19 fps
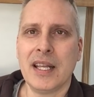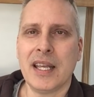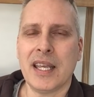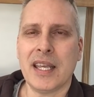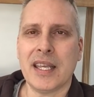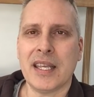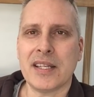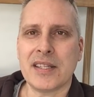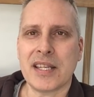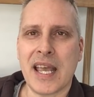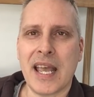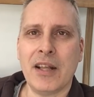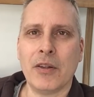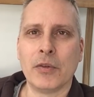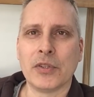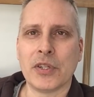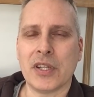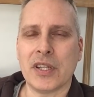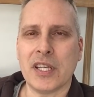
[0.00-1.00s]
It is
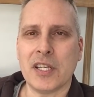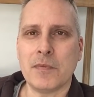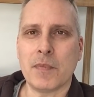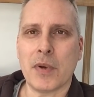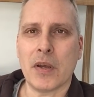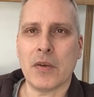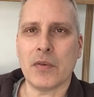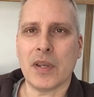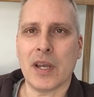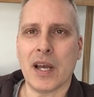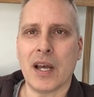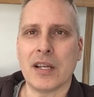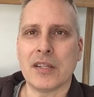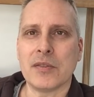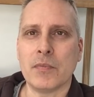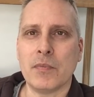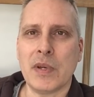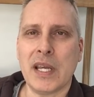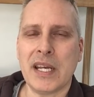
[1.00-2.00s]
held at these boat
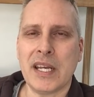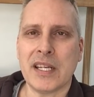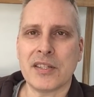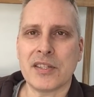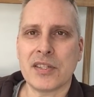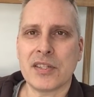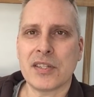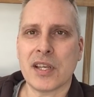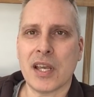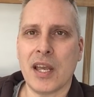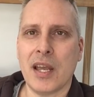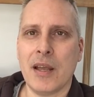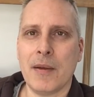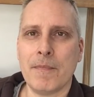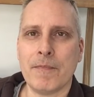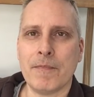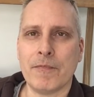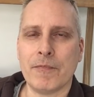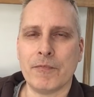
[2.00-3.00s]
yards, and when it's
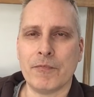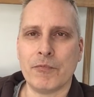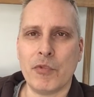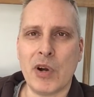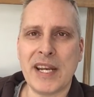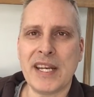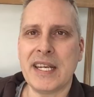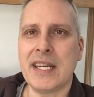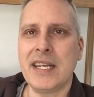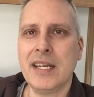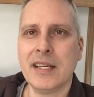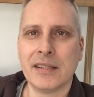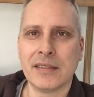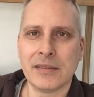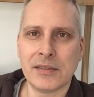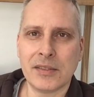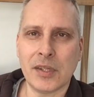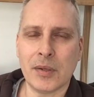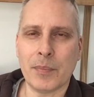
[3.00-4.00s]
ready
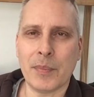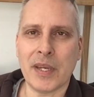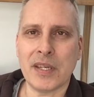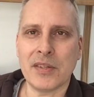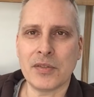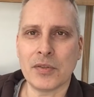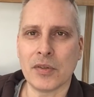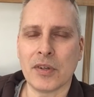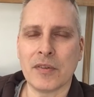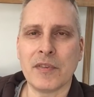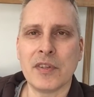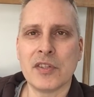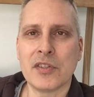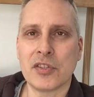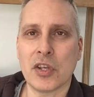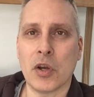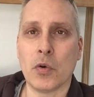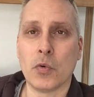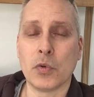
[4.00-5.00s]
to be sort of
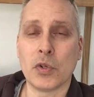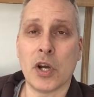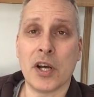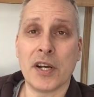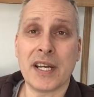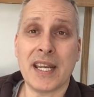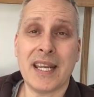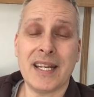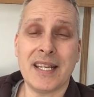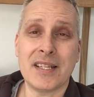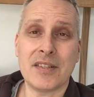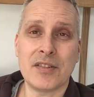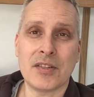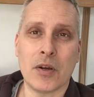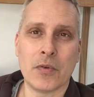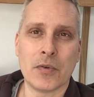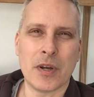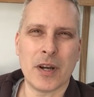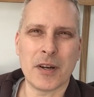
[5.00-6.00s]
sold on, it is
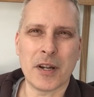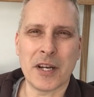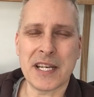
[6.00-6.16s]
sold on.